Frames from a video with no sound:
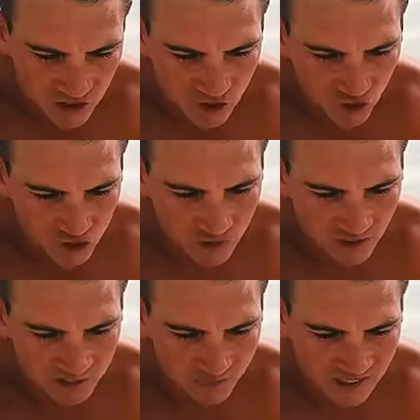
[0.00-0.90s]
not too
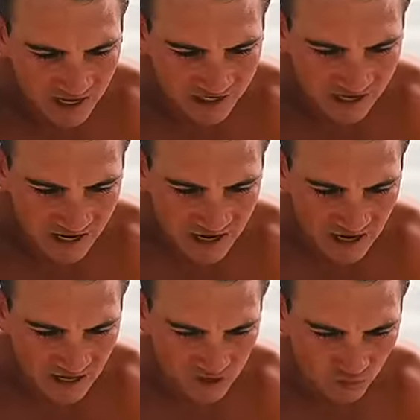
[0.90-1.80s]
much blood in it.
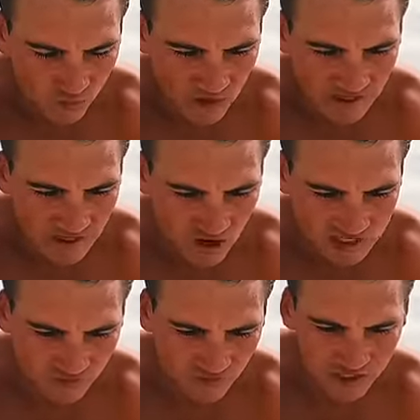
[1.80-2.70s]
And it's a really
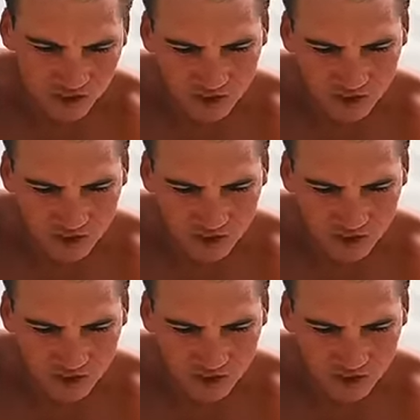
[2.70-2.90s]
nice fish.